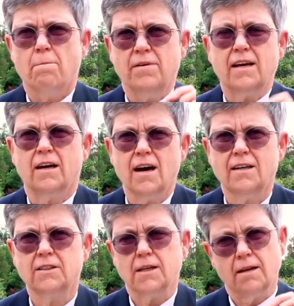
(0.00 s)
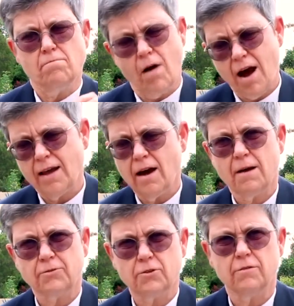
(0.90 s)
because in my
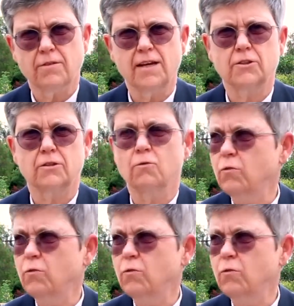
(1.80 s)
observation,